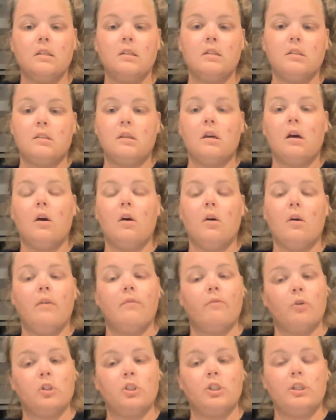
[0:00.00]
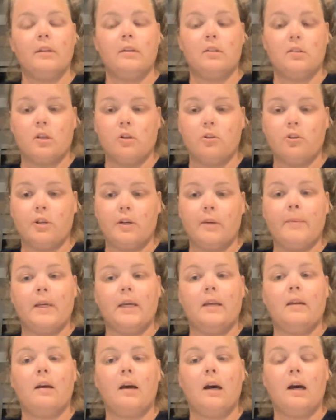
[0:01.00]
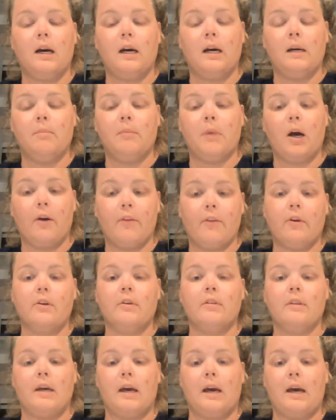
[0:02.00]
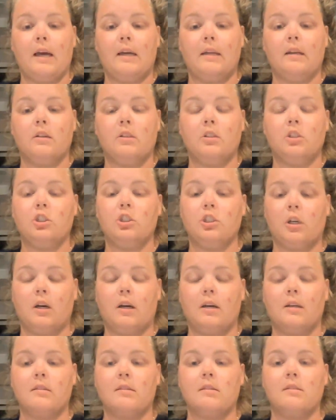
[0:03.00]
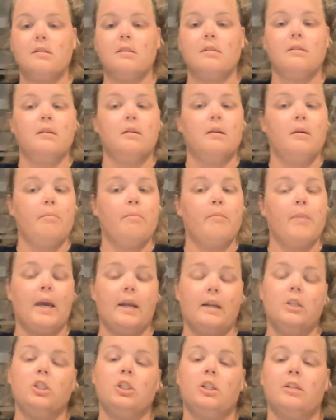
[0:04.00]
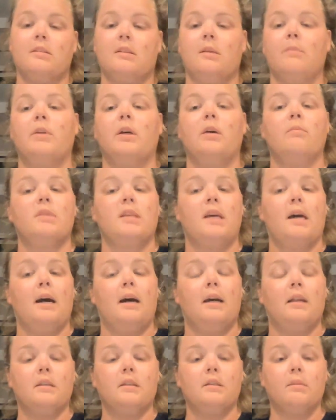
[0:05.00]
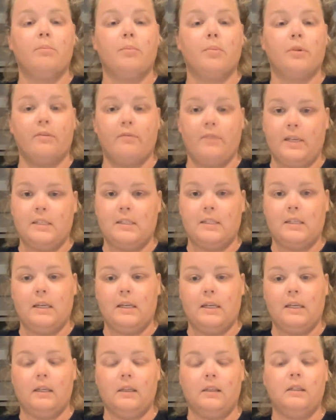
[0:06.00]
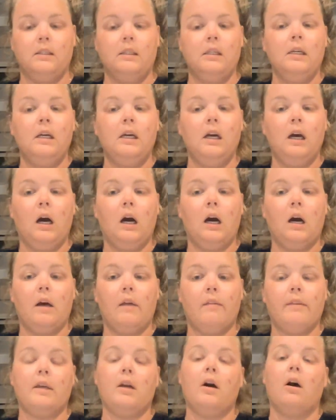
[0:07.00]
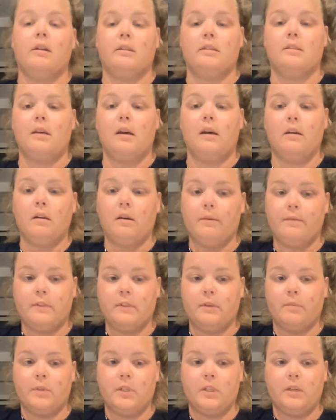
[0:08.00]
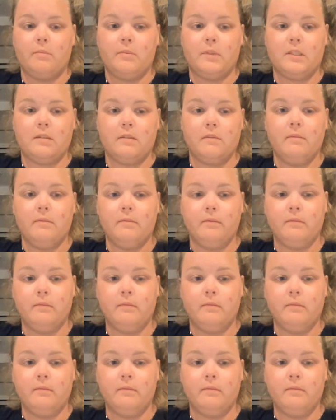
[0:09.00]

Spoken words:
So unfortunately, there's no treatment other than just managing symptoms and preventing the onset of symptoms.